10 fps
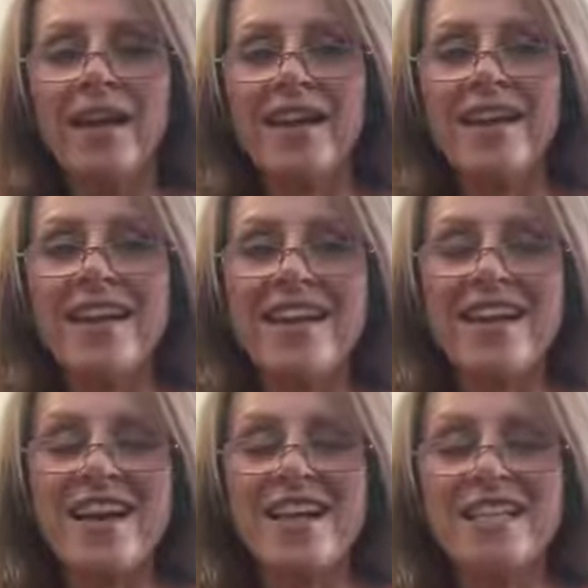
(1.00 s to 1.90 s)
Hey
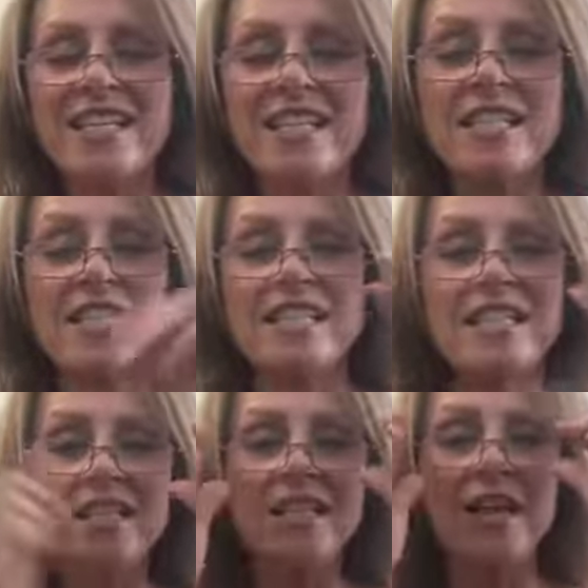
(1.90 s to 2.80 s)
guys, it's Lisa
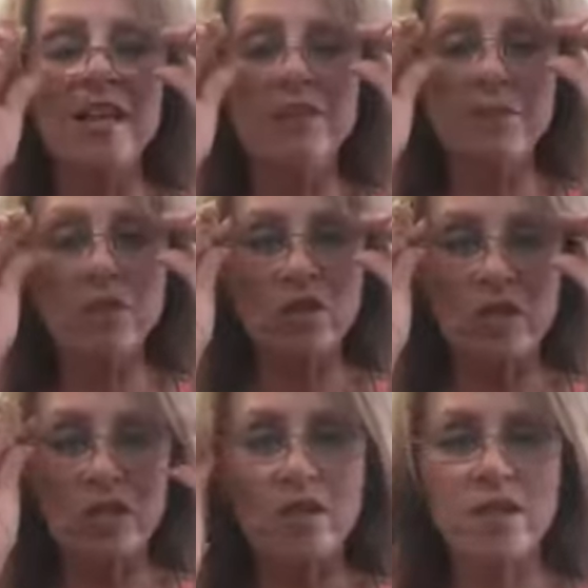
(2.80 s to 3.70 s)
Seattle from Straight
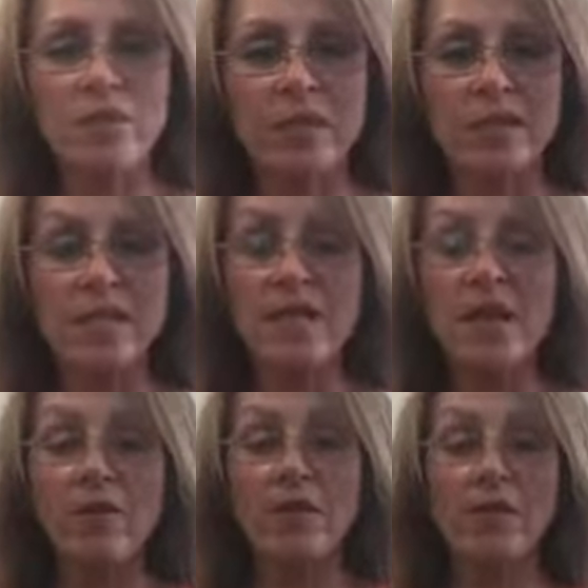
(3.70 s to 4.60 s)
Talk on Wellness,
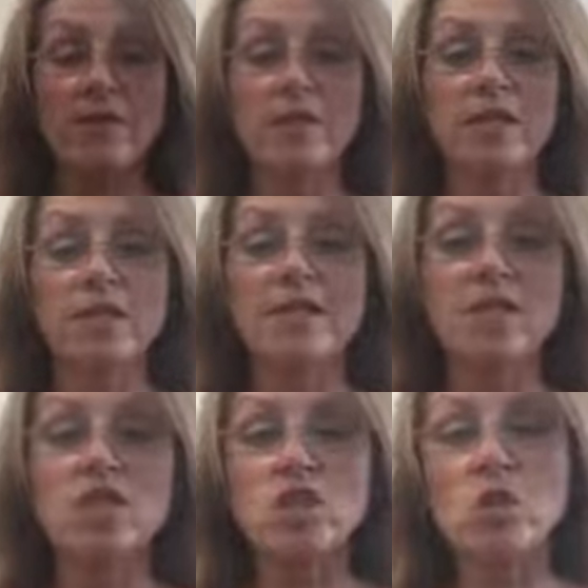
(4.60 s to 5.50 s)
Healthy Living and
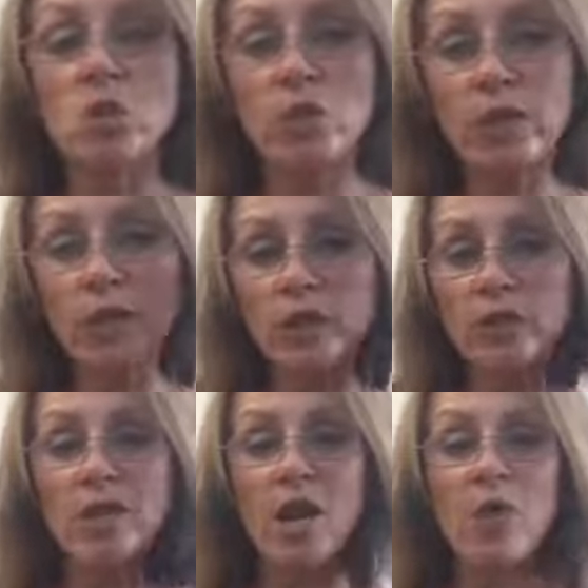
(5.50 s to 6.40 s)
Essential Oilers.
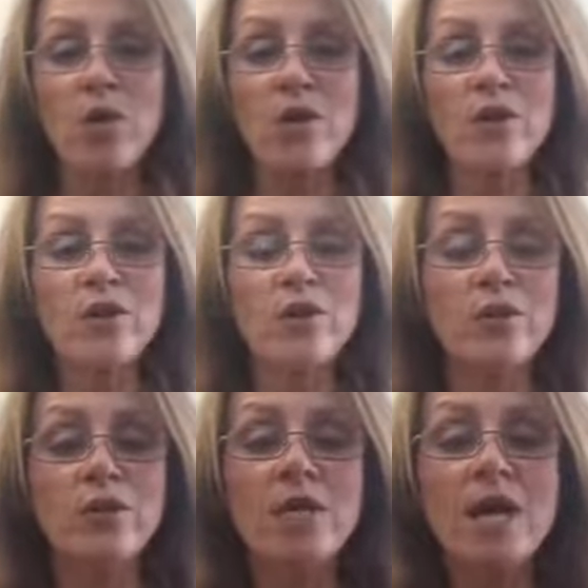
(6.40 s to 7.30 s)
How are you?
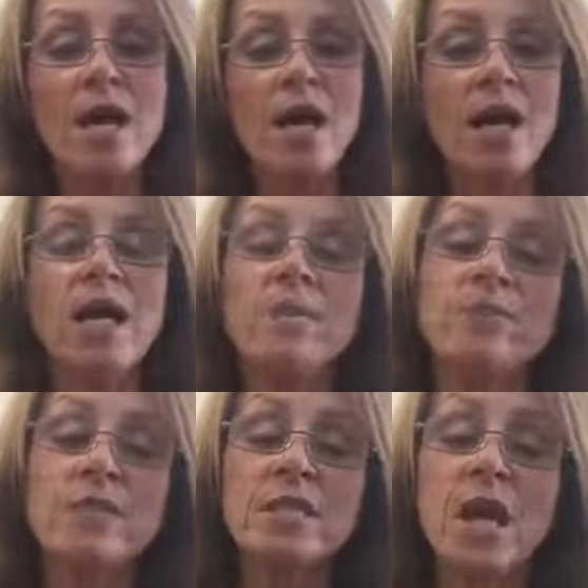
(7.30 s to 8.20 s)
I'm
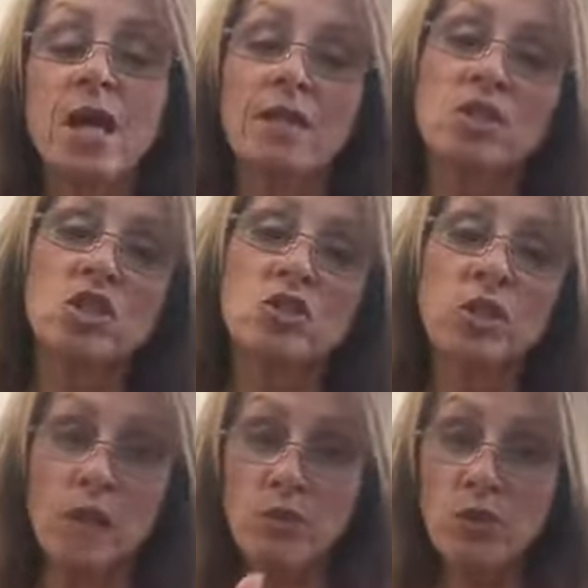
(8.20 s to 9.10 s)

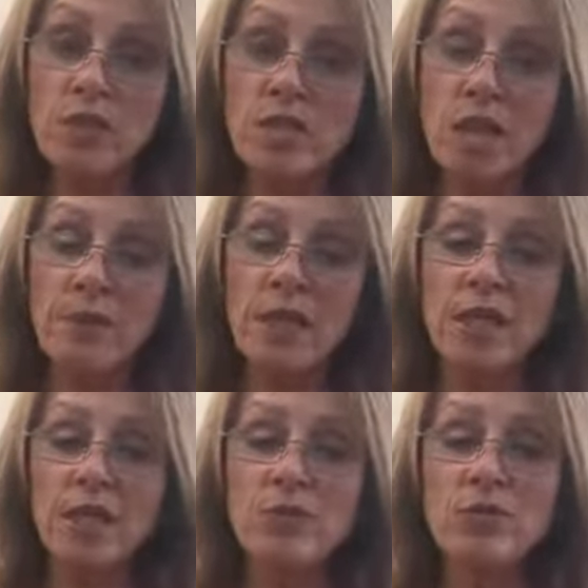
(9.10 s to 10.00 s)
doing Diamond
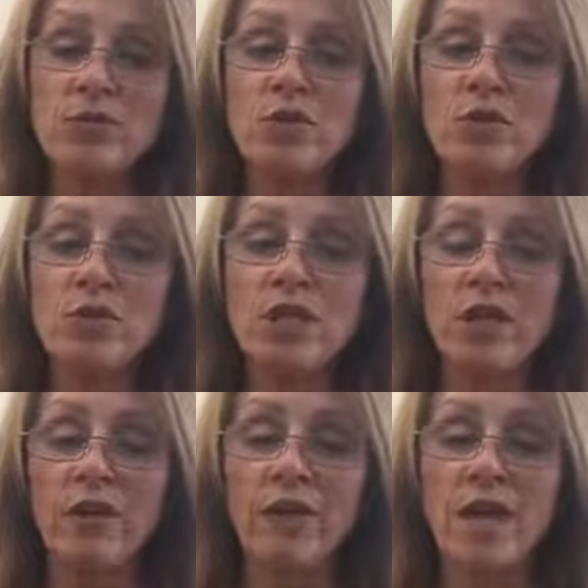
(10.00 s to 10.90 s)
Club through
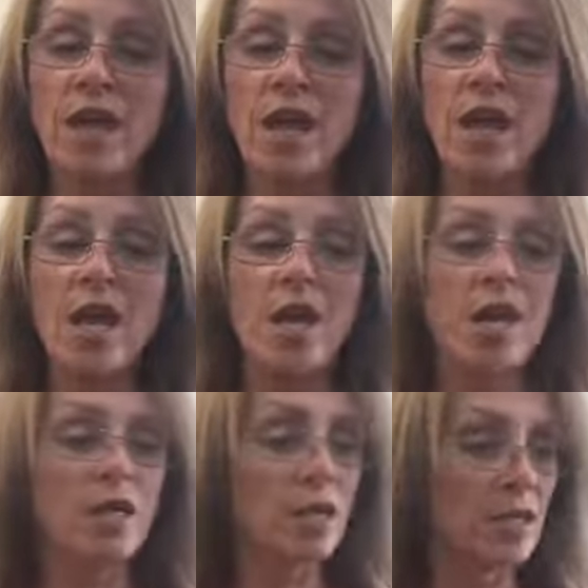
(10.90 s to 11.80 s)
doTERRA,
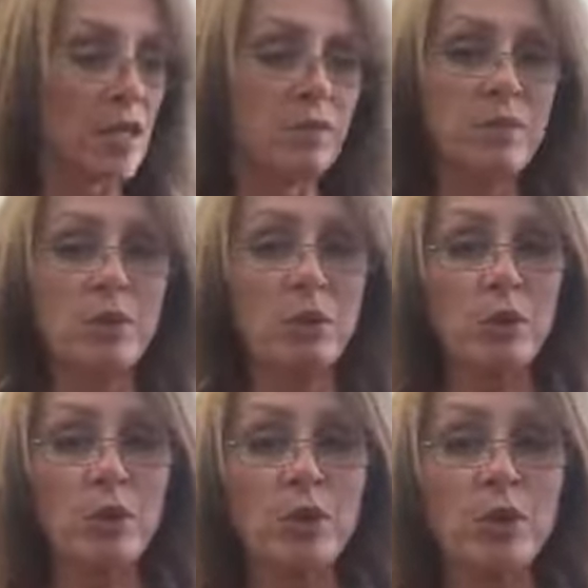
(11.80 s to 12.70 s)
and a lot of people
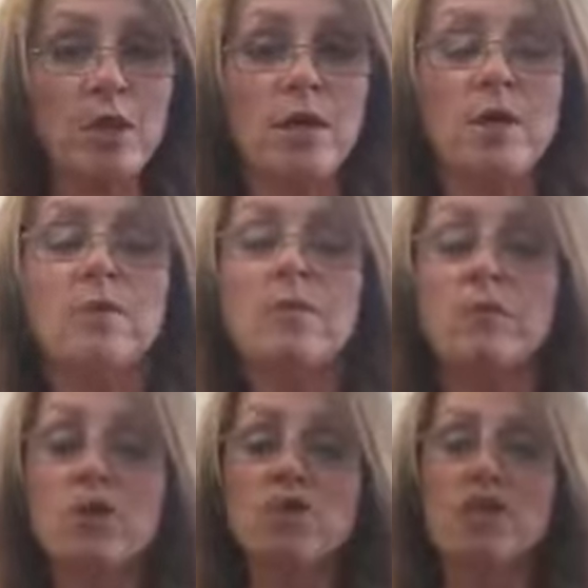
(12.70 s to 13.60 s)
are
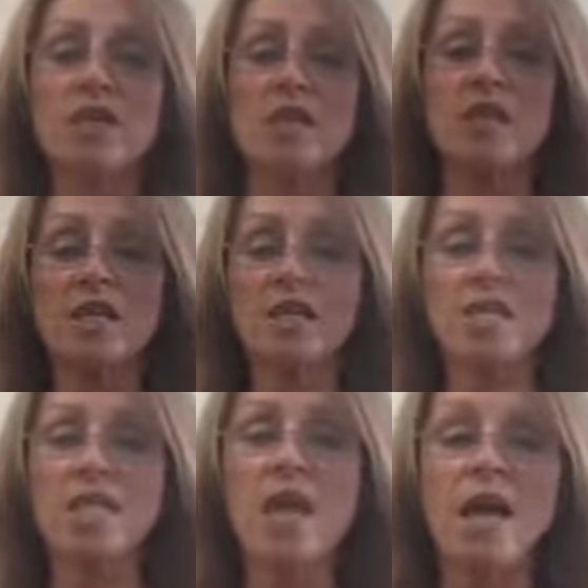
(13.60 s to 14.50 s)
purchasing
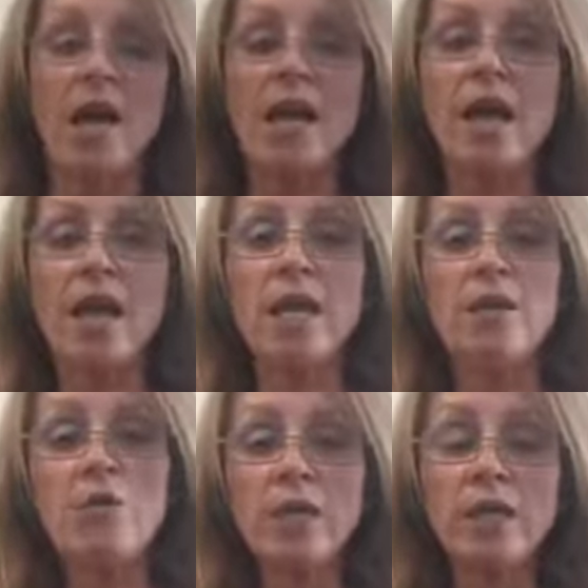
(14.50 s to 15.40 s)
kits. And
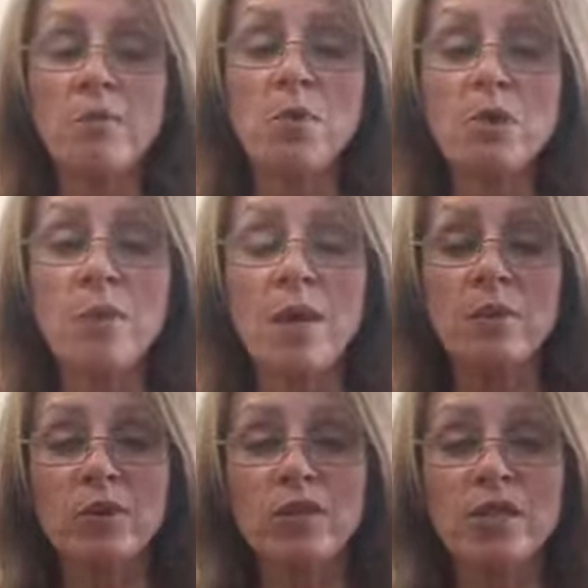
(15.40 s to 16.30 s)
one of the most
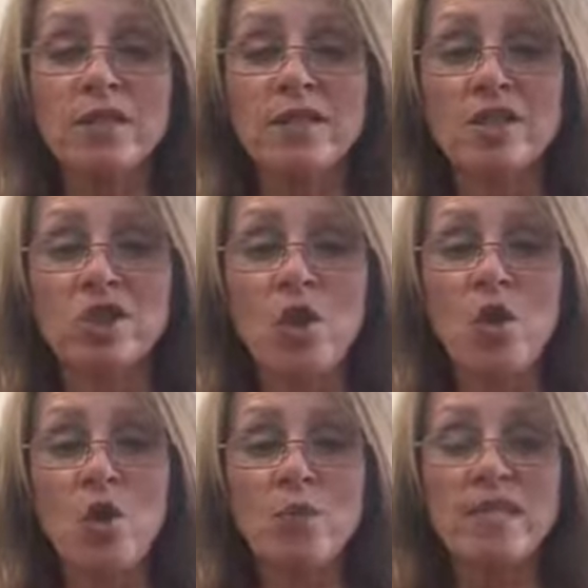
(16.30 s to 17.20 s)
popular kits is the
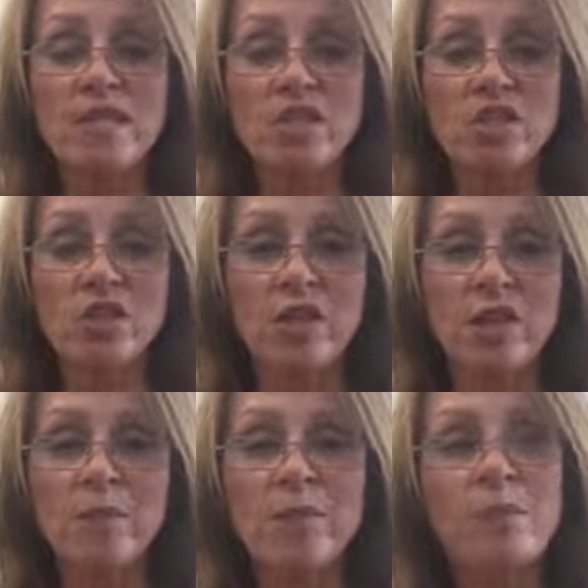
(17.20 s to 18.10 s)
Home Essential
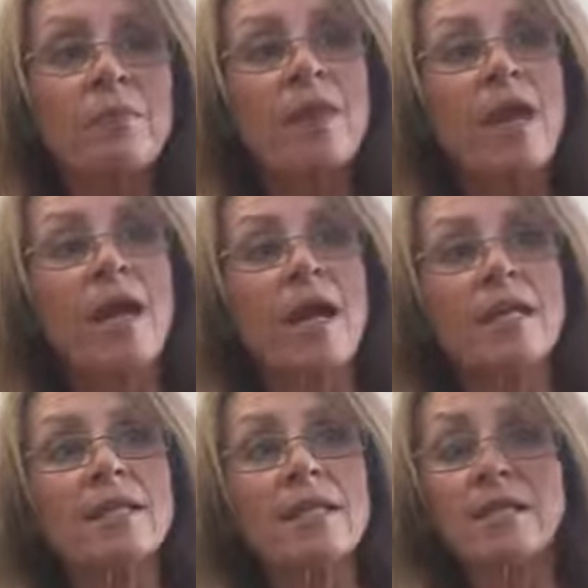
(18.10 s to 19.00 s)
Kit,
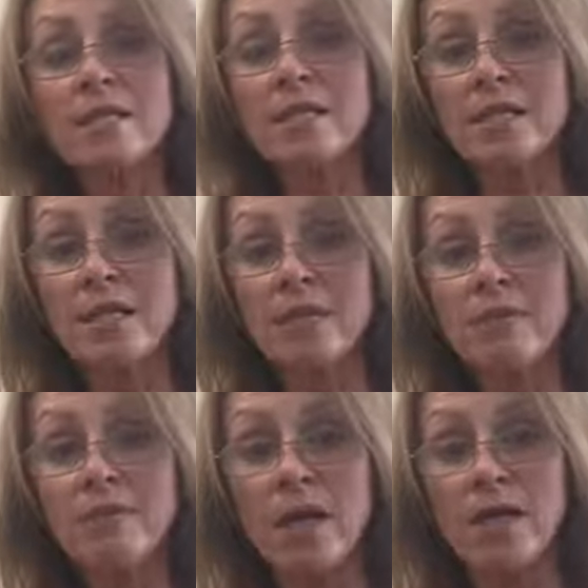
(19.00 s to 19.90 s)
and it is the
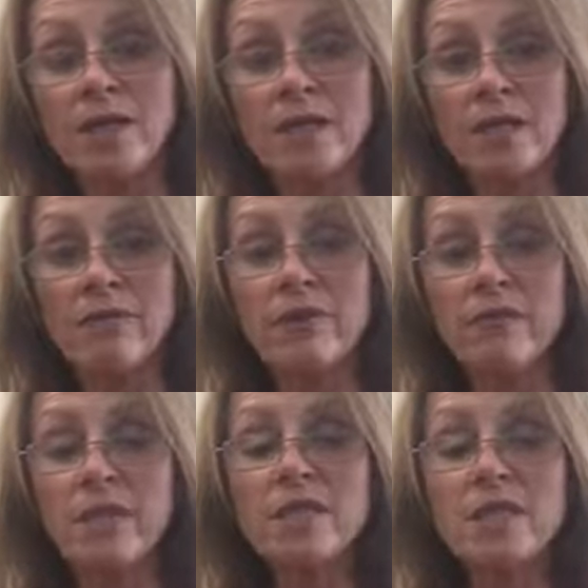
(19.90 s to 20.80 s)
same as the
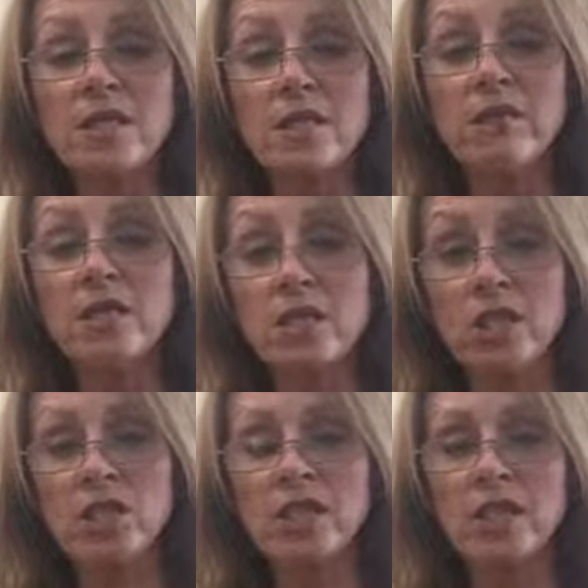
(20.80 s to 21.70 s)
Family
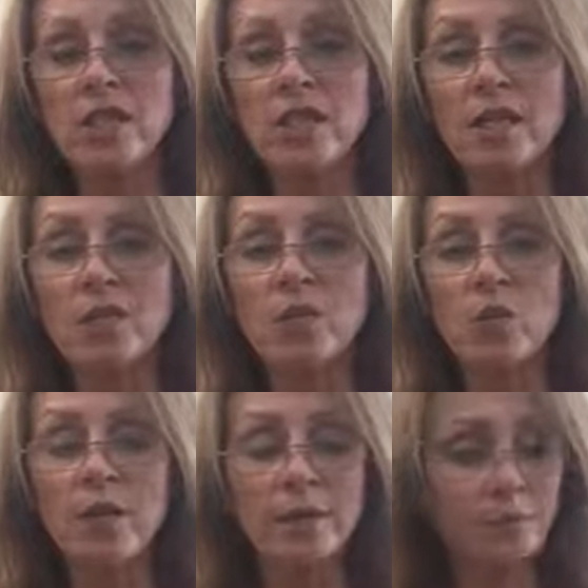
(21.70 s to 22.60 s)
Physicians Kit as
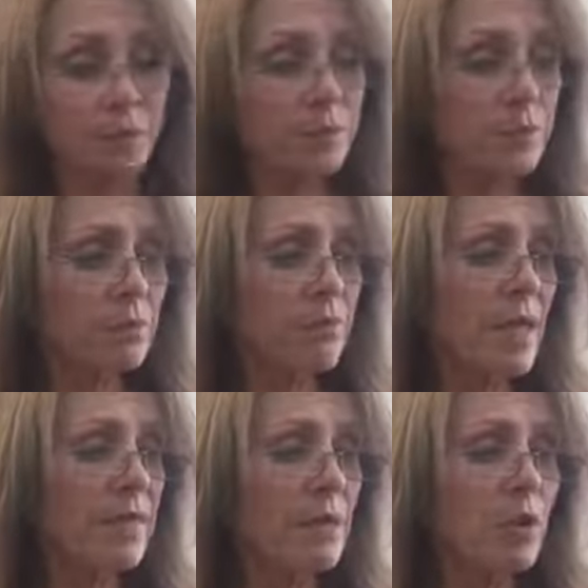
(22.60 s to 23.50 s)
well.
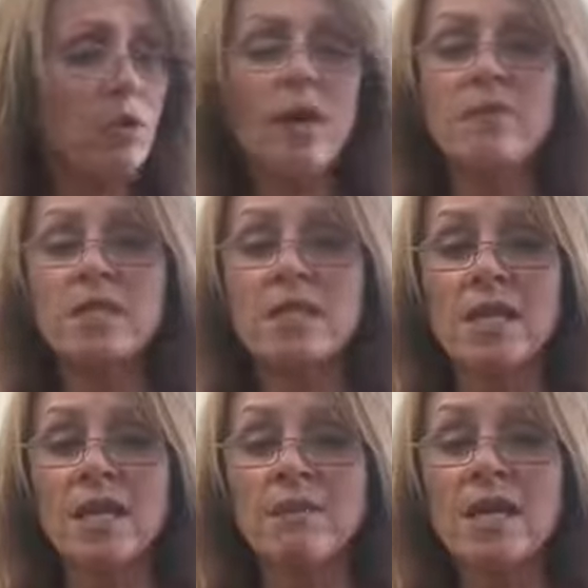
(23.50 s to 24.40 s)
And they both have the
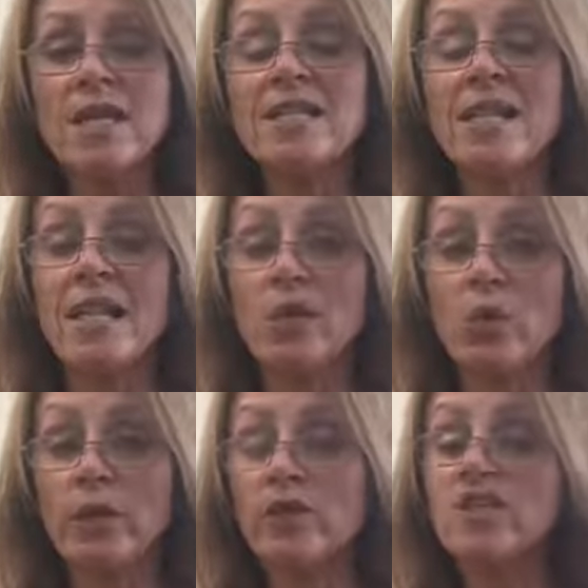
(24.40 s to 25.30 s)
same 10
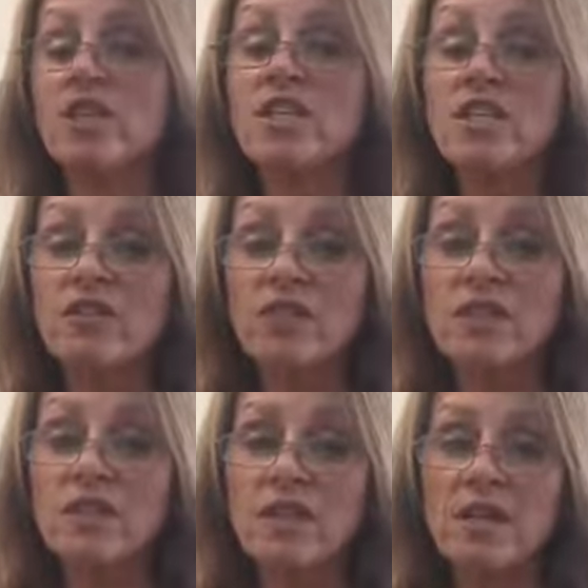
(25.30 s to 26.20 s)
oils, just different
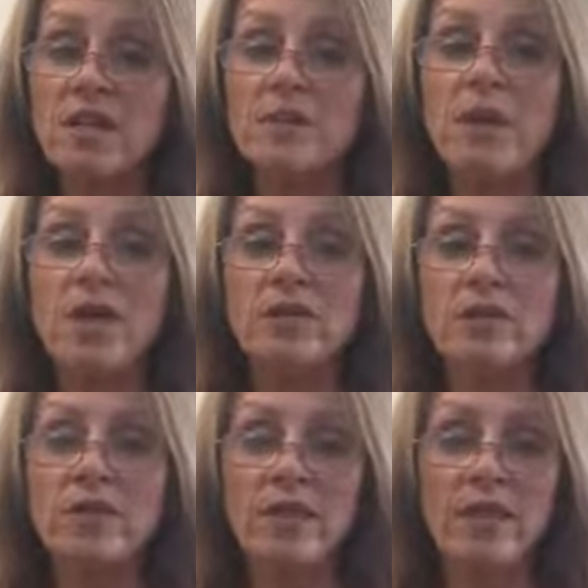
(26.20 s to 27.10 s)
size
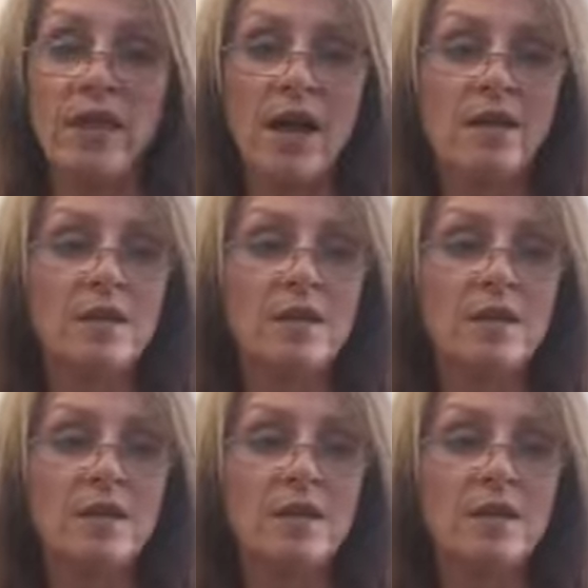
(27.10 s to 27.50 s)
bottles in that.